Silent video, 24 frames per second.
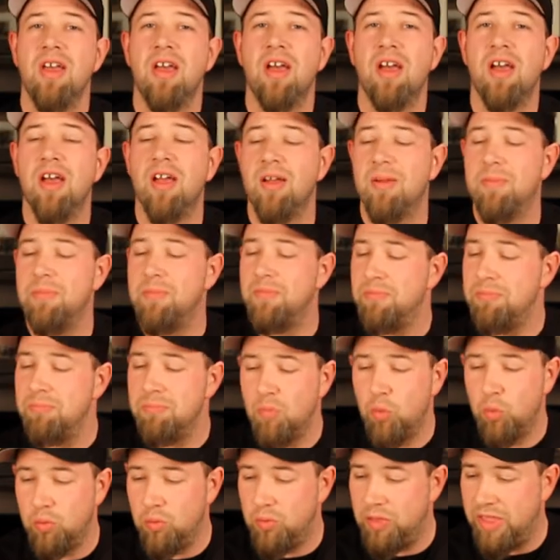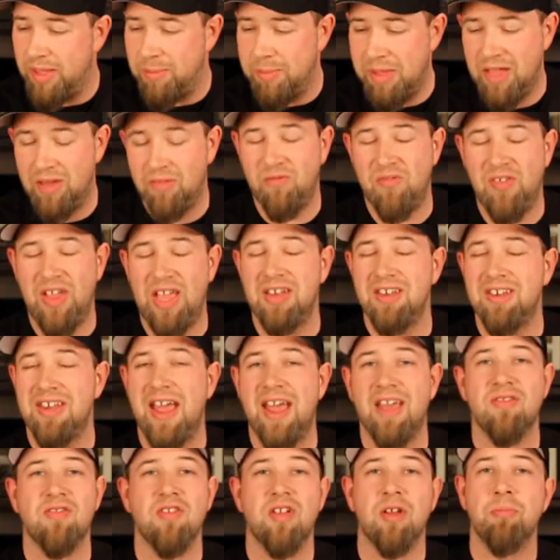They make
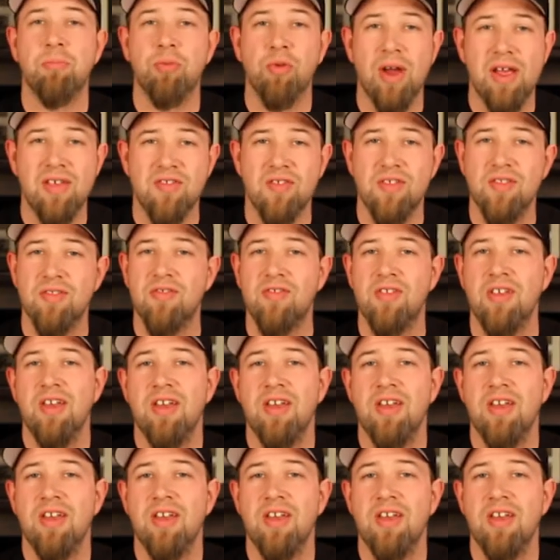fantastic presents.